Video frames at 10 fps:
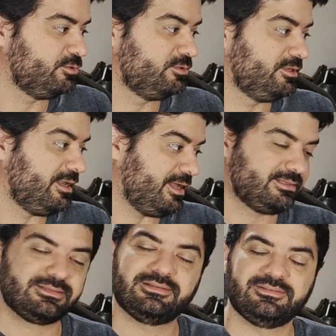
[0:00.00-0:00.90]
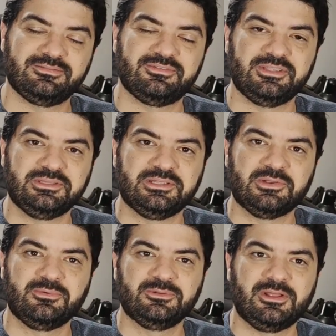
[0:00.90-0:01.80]
to the next thing
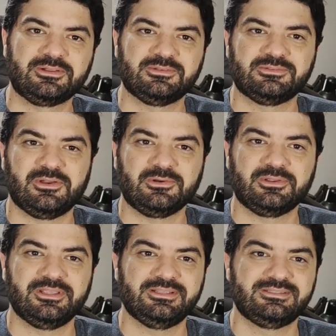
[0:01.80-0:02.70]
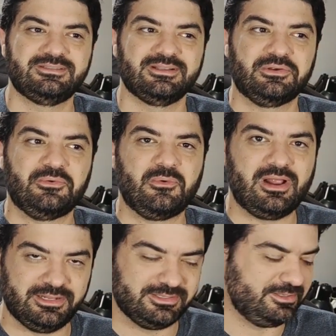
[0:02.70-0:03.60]
that I would like to talk is the
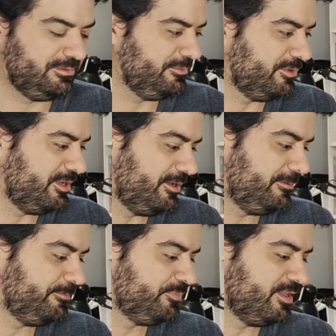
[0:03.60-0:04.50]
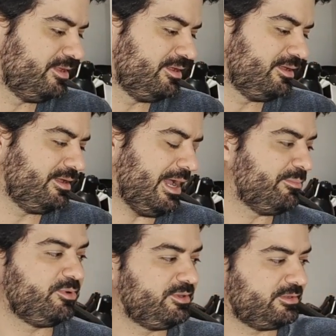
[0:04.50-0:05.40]
quality, okay?
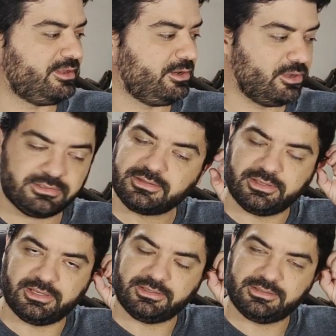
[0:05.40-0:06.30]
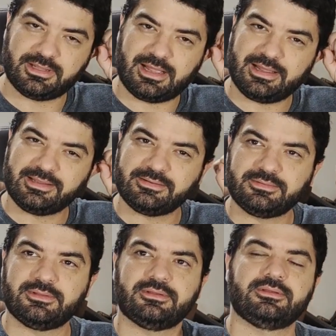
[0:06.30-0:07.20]
I printed a lot and
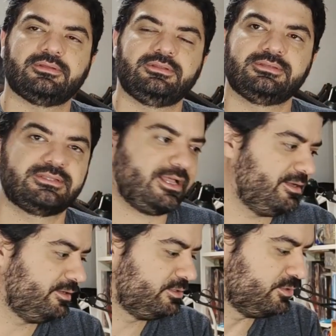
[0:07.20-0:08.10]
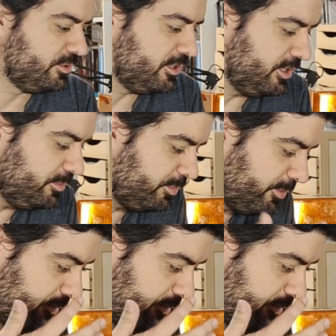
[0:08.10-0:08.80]
I decided to keep